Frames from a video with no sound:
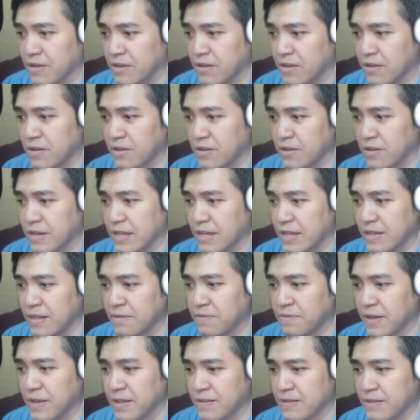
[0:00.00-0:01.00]
These
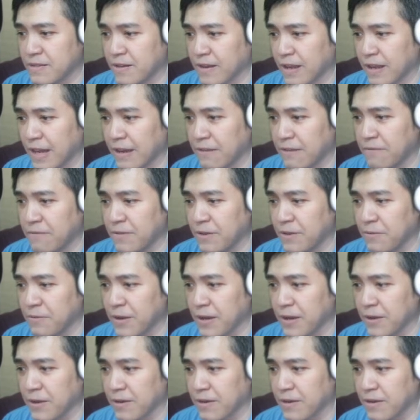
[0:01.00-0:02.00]
veils are
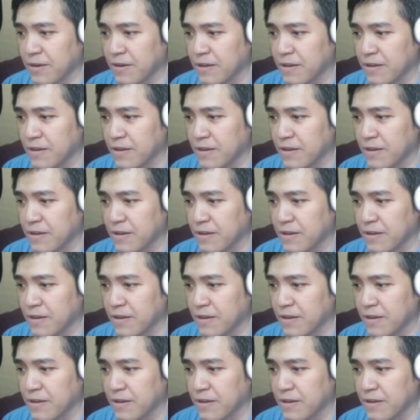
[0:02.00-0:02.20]
everywhere.